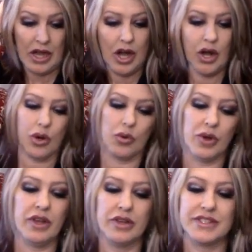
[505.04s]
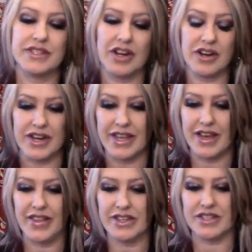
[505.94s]
Oh, sorry.
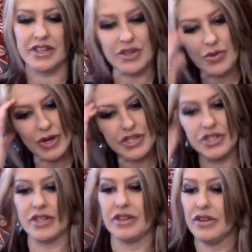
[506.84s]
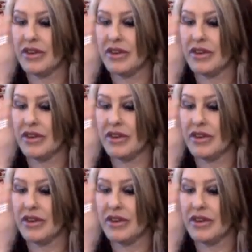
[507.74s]
Yeah, that's a good question.